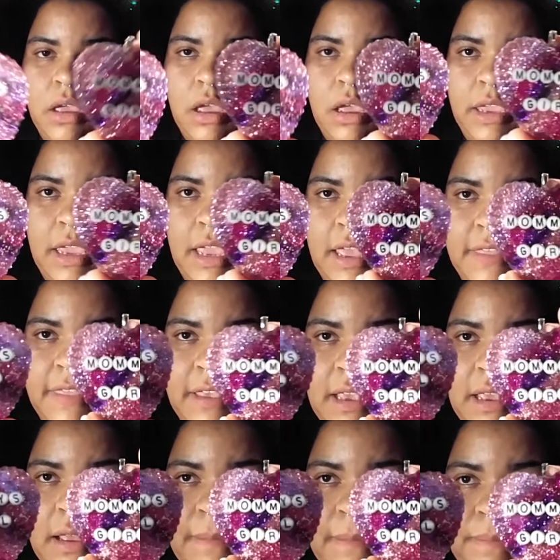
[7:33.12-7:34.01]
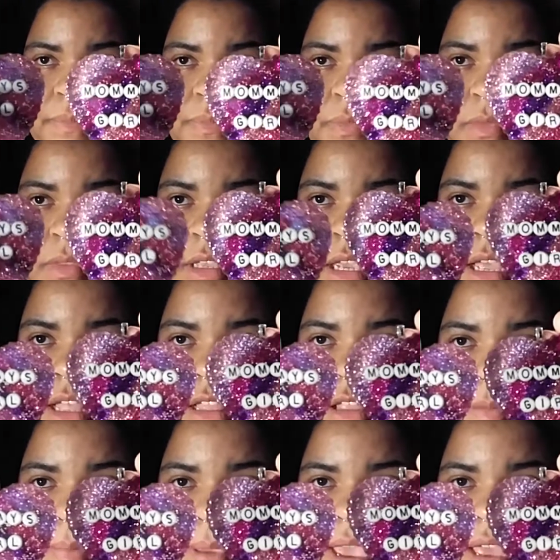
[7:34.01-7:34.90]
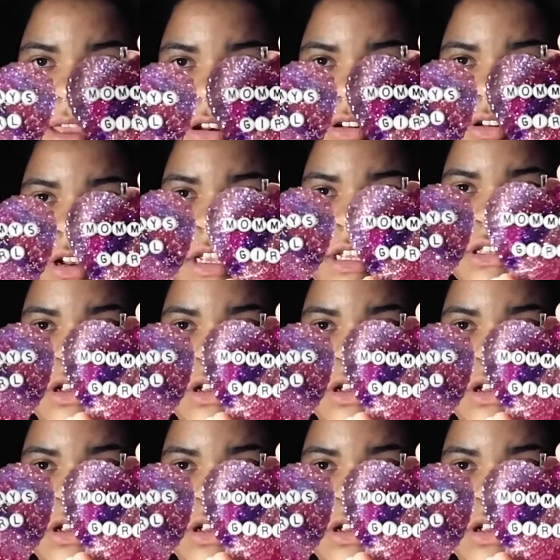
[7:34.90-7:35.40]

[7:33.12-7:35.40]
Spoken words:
Yeah, the color pattern is